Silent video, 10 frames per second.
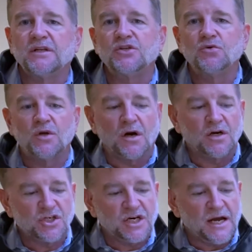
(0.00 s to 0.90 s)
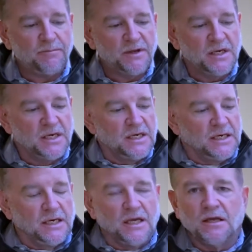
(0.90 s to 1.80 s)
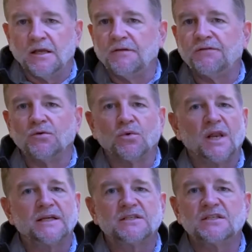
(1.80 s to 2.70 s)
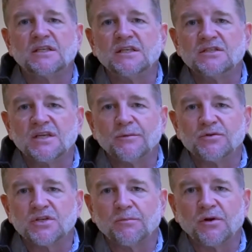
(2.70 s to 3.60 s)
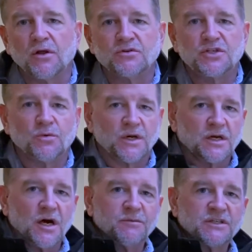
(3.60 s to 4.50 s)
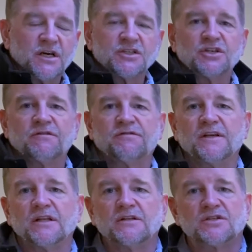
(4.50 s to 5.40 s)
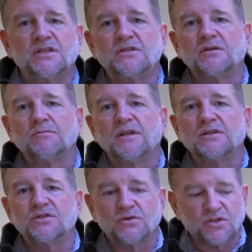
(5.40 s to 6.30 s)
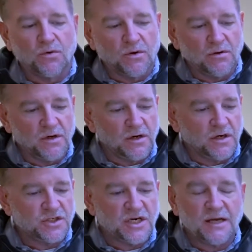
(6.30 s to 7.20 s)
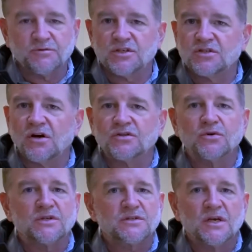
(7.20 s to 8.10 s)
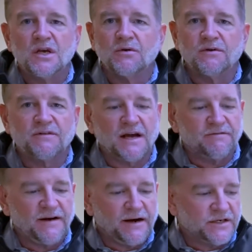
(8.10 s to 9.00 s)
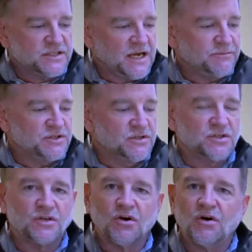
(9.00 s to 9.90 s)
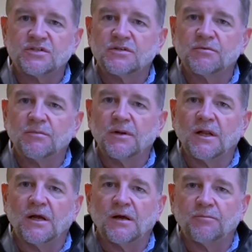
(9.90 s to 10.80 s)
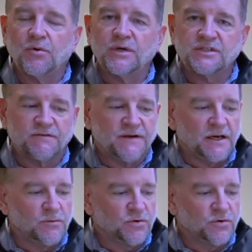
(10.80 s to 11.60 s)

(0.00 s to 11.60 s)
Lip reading: do in our shop. If you would like to see these samples up close, you want to come and touch it, feel it, see some things that's going on in our shop, just talk to us. We've got various options and cost points available,